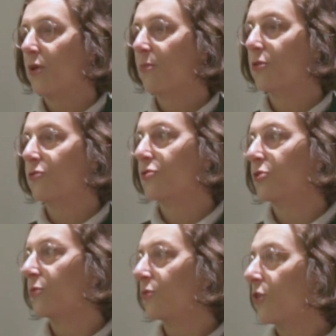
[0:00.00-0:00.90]

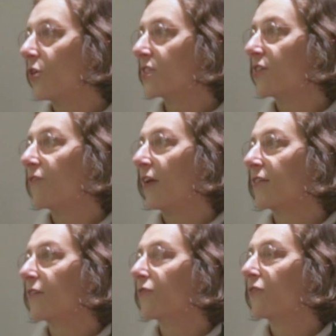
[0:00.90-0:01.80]
reproducible, cost
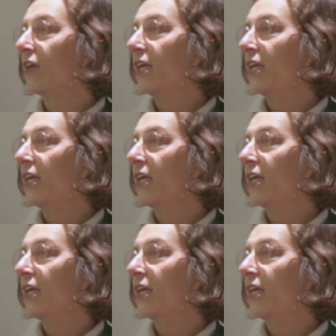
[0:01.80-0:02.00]
effective.